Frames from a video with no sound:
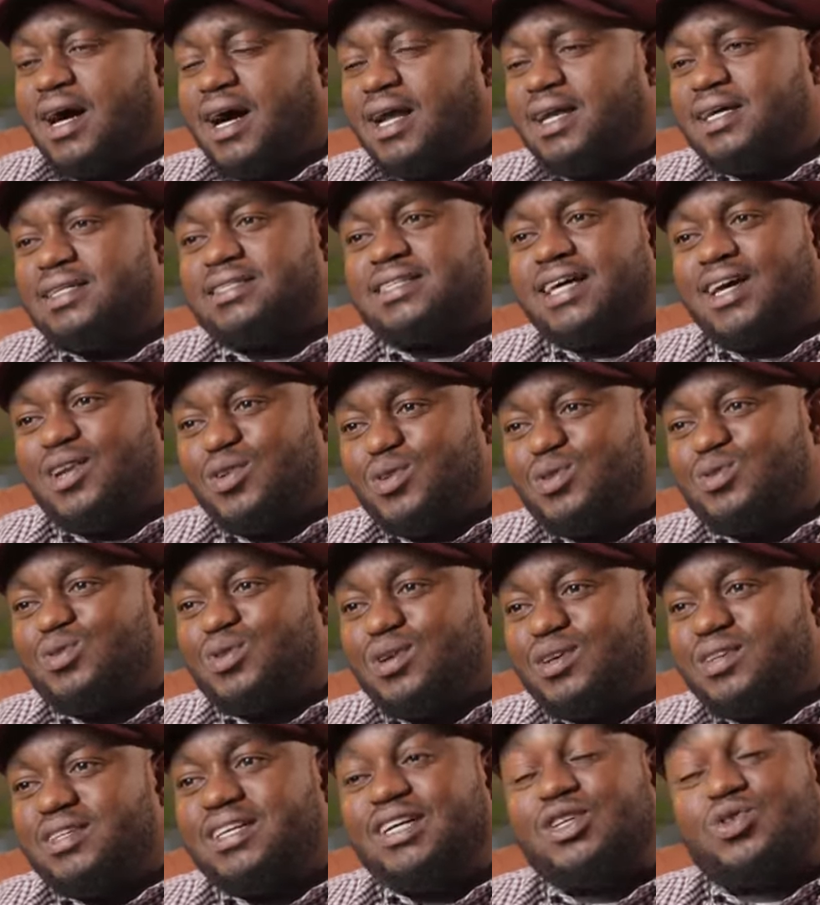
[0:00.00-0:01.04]
And I tell you,
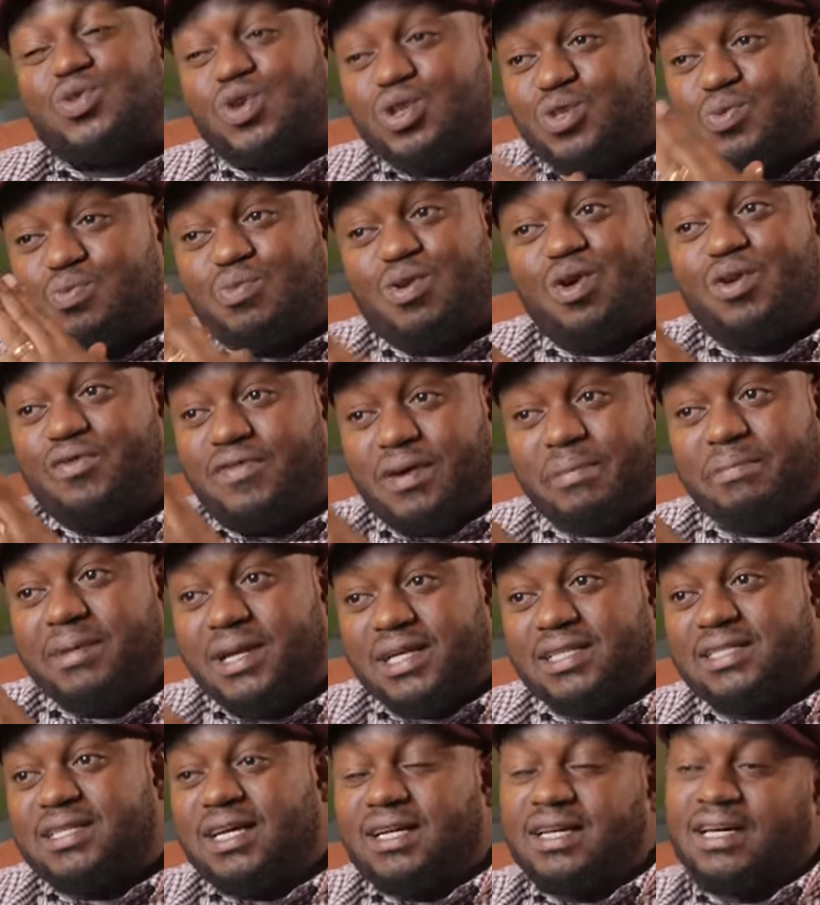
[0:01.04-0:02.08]
it was more of a
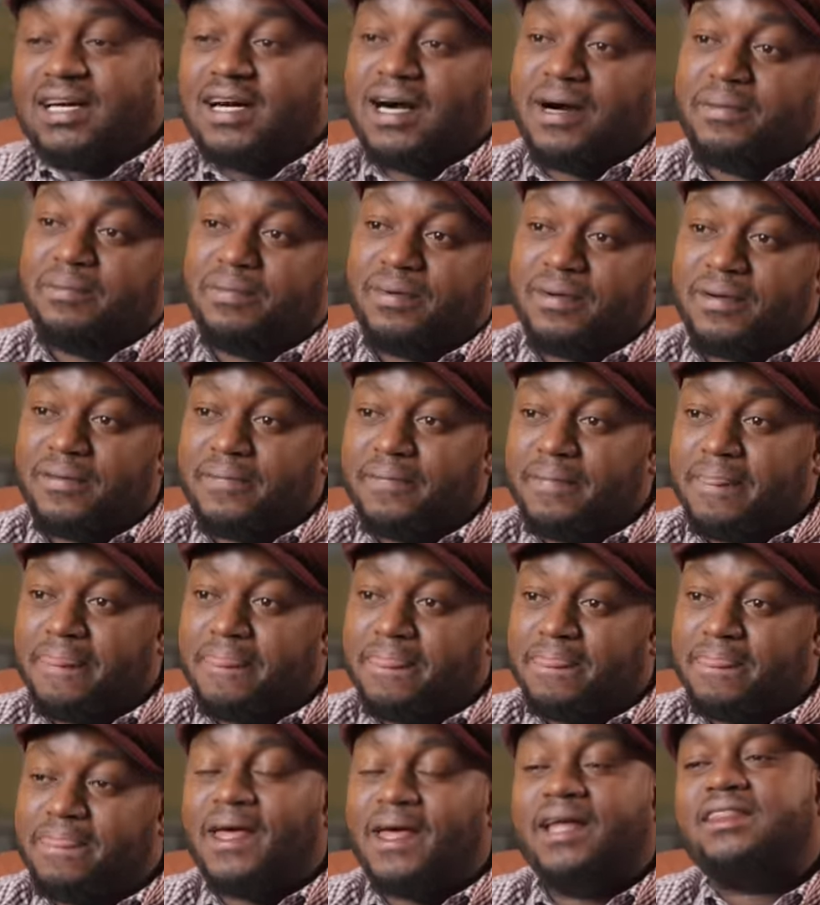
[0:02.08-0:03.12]
military camp.
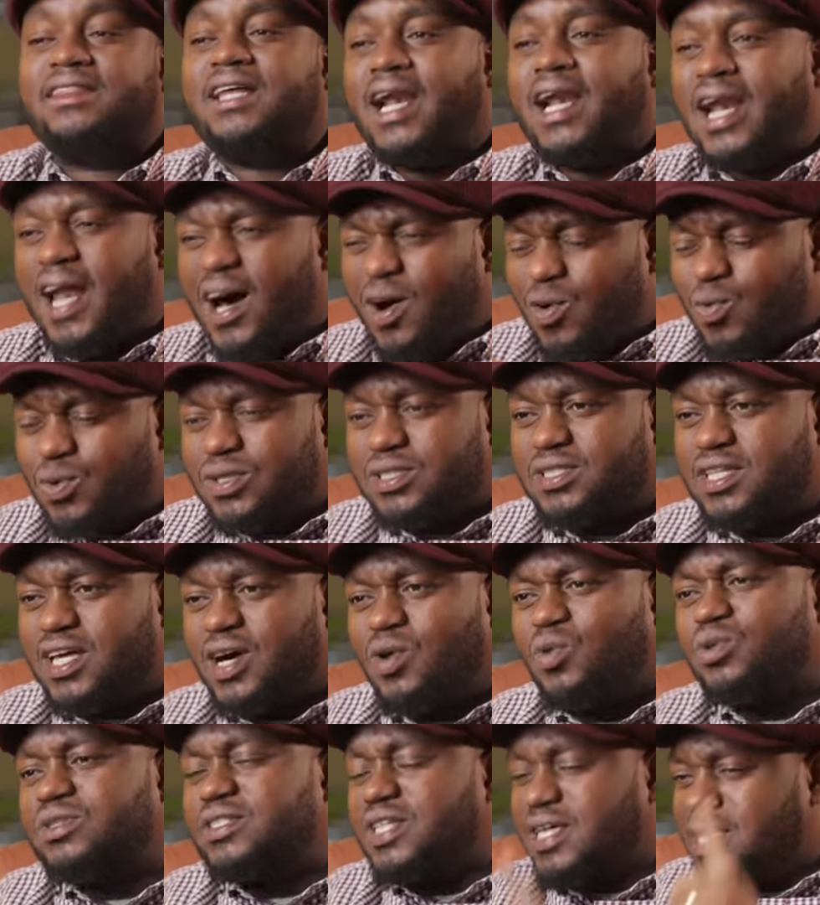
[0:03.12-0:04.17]
The language
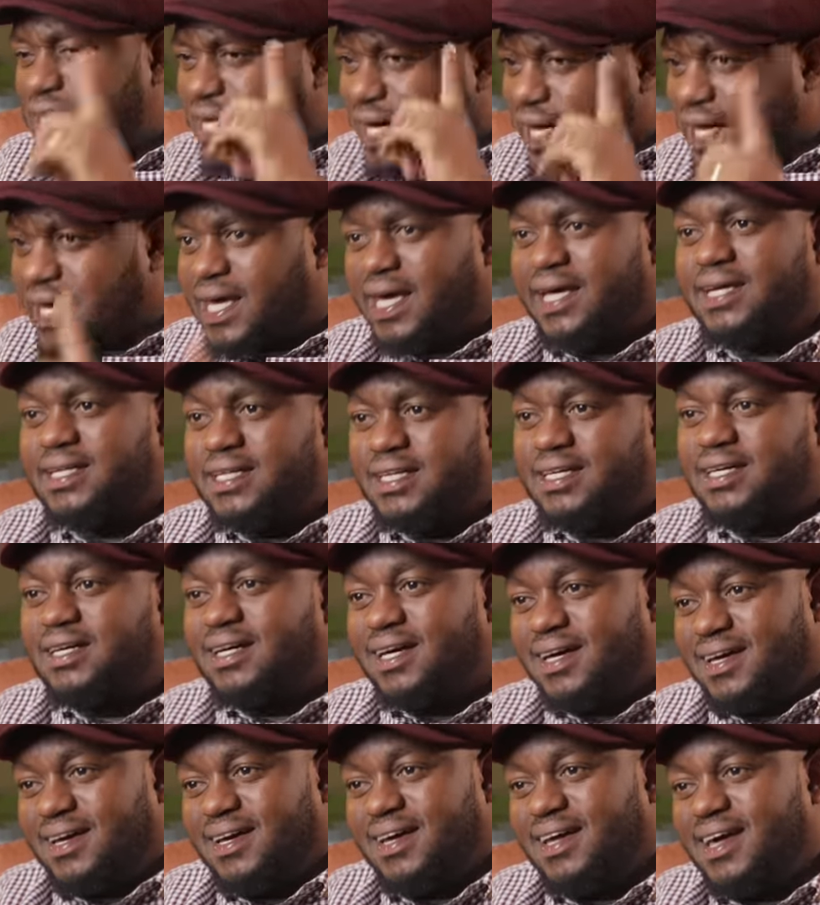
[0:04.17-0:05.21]
there was either caning,
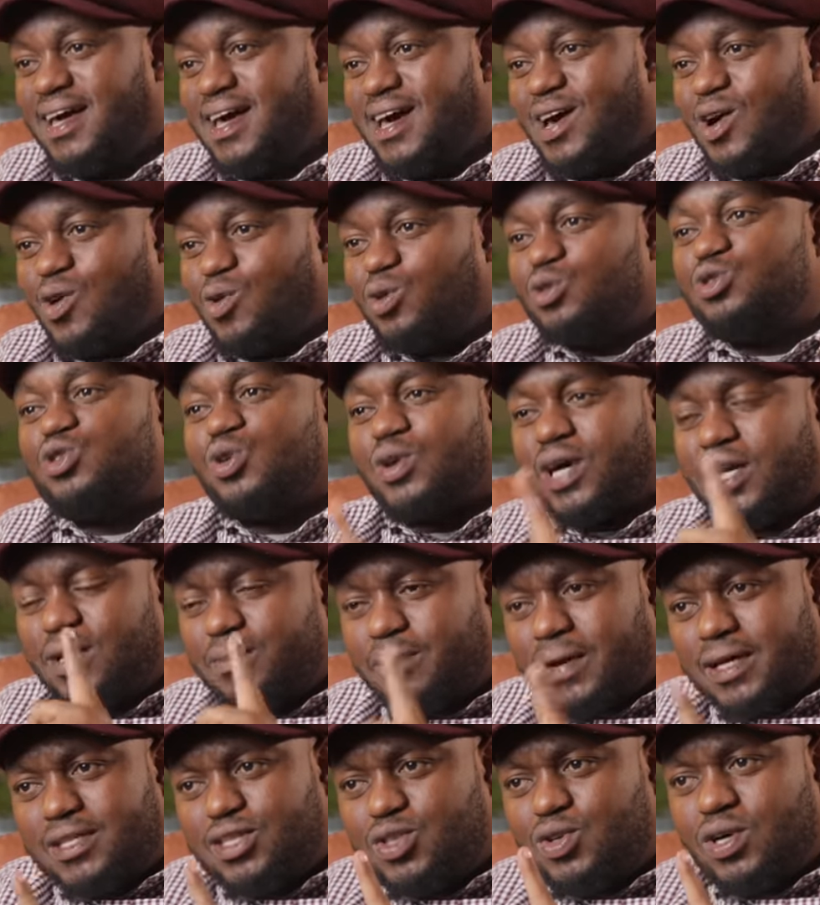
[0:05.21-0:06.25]
because you can
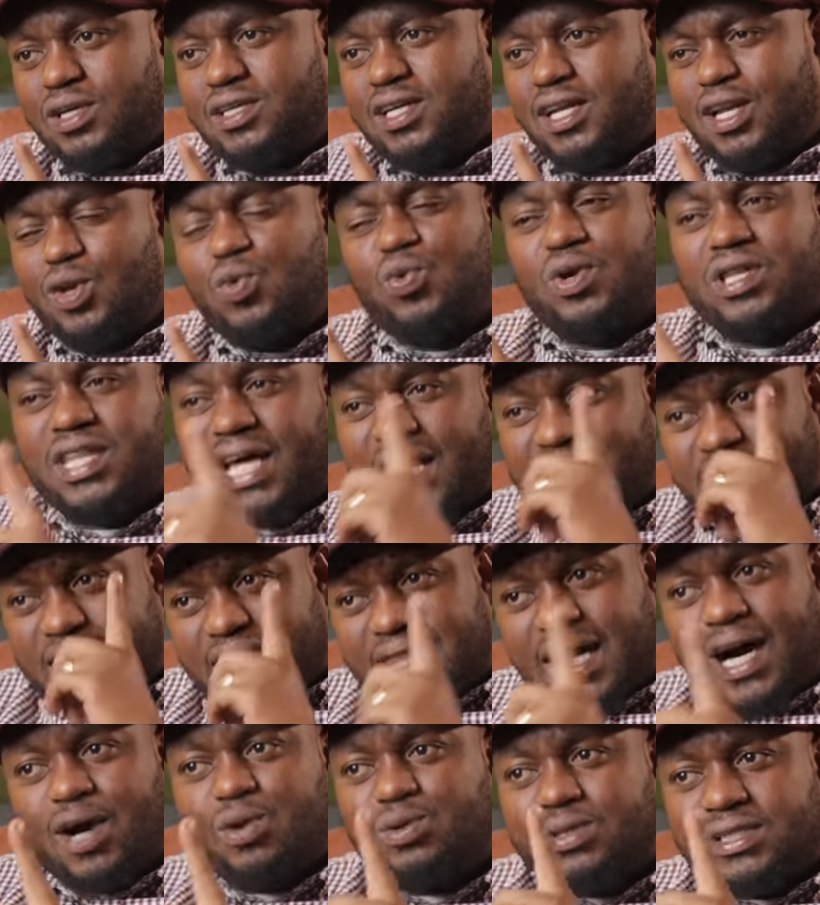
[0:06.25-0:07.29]
imagine you're dealing with
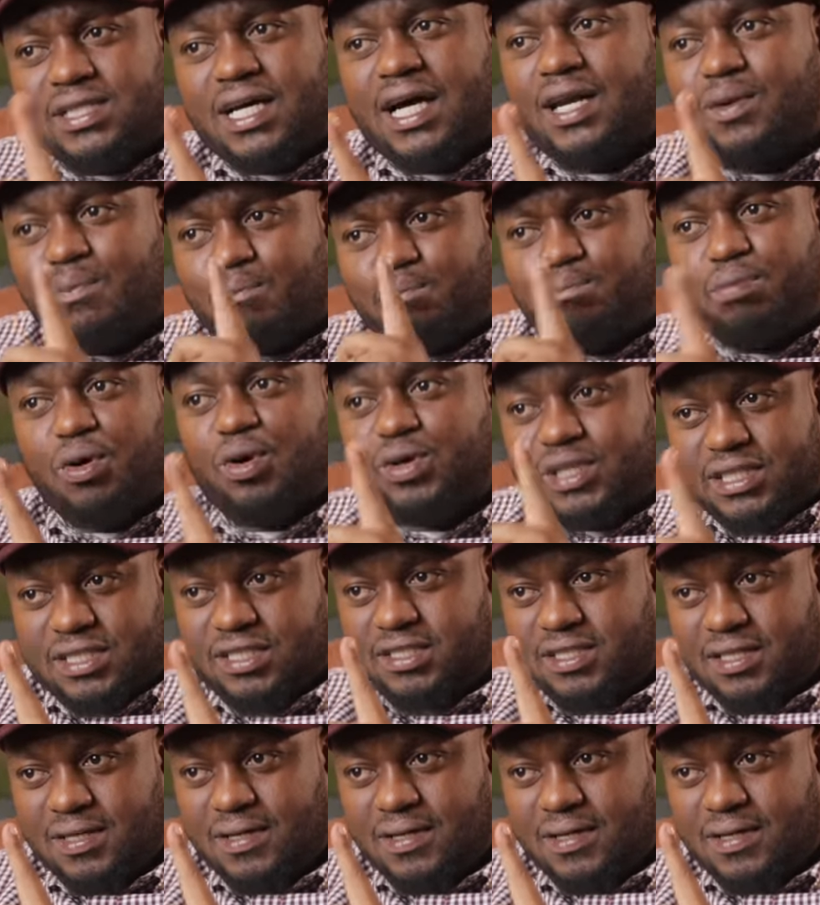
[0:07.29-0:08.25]
1,000 boys.